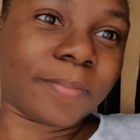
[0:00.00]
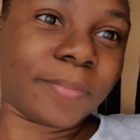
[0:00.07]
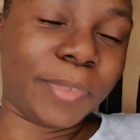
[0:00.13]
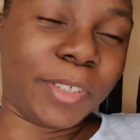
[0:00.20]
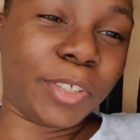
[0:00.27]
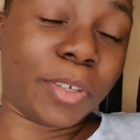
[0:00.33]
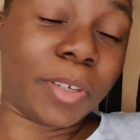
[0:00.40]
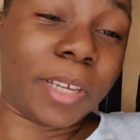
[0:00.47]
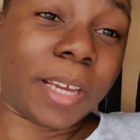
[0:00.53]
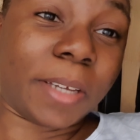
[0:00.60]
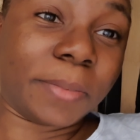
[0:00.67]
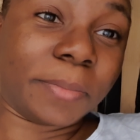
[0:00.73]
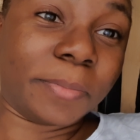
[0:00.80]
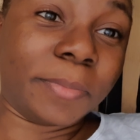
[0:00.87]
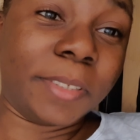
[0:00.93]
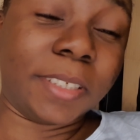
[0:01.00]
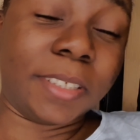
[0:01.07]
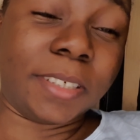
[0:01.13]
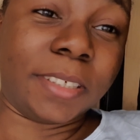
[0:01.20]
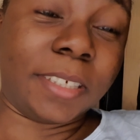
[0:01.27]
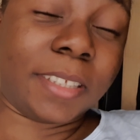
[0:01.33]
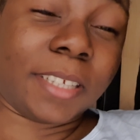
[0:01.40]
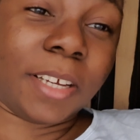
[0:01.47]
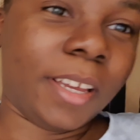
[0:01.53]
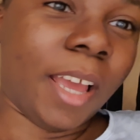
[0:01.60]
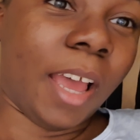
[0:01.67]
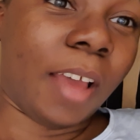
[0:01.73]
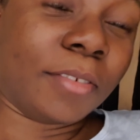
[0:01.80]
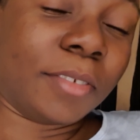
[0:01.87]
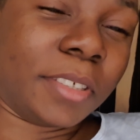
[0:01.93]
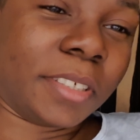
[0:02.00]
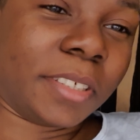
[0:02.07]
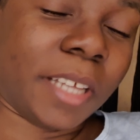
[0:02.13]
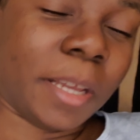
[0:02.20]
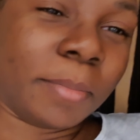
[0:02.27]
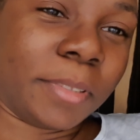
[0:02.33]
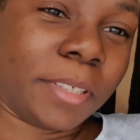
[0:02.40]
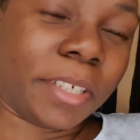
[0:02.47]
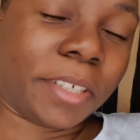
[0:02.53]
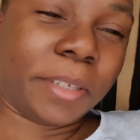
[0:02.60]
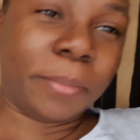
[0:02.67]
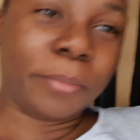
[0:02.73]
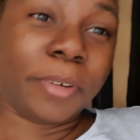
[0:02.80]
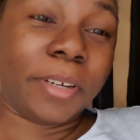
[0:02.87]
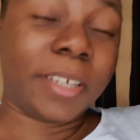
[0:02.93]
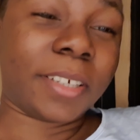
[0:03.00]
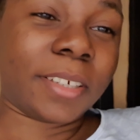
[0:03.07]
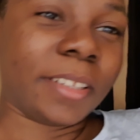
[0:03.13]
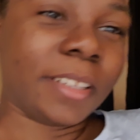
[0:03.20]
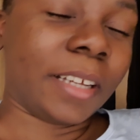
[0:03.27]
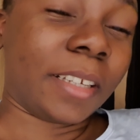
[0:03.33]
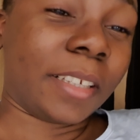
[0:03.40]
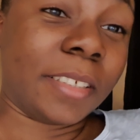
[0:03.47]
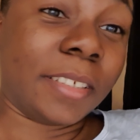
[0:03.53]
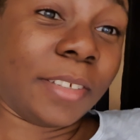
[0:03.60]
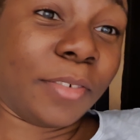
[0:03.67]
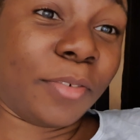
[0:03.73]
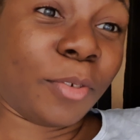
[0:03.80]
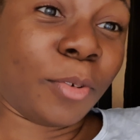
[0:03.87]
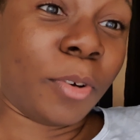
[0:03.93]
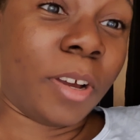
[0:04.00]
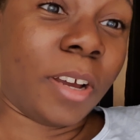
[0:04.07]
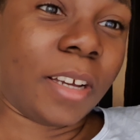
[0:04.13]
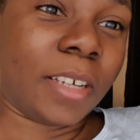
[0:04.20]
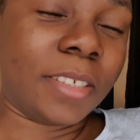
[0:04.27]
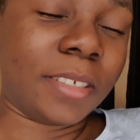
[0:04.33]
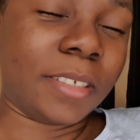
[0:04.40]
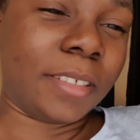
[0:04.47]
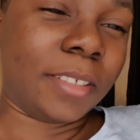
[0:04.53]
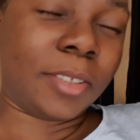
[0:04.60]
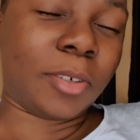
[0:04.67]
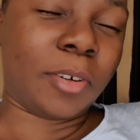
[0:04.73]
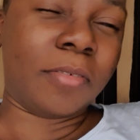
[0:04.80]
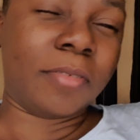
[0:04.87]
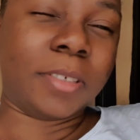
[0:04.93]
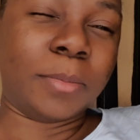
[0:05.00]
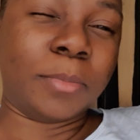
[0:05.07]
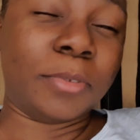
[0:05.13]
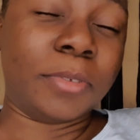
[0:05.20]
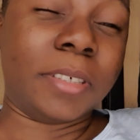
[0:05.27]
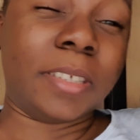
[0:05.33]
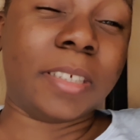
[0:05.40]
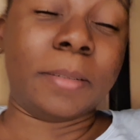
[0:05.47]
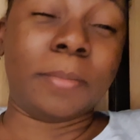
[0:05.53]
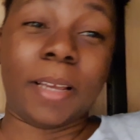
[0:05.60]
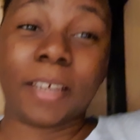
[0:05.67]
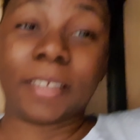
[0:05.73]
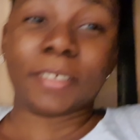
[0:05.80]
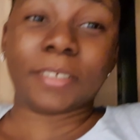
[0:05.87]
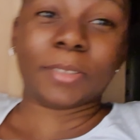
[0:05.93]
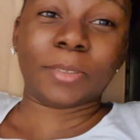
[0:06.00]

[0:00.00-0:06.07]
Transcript: So yeah, this is it now. I'm taking a break. Like, is the floor hard? Is it comfortable to sleep like this?